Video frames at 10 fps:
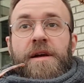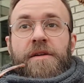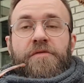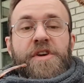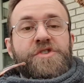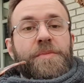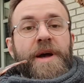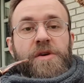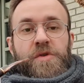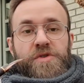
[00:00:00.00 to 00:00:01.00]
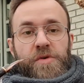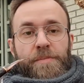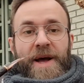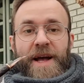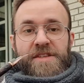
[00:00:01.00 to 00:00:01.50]
fresh tobacco to
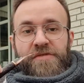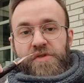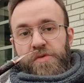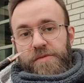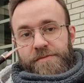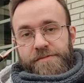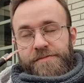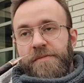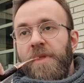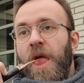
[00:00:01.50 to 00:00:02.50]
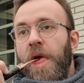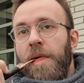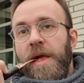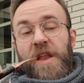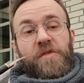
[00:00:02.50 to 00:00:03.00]
pass through
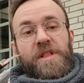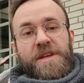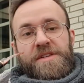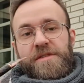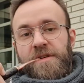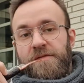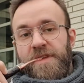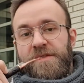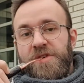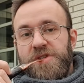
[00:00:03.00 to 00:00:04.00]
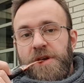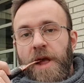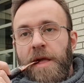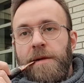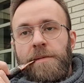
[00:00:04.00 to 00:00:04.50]
and release flavors,
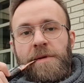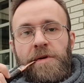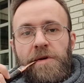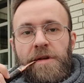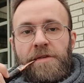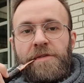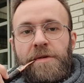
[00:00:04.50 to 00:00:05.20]
oils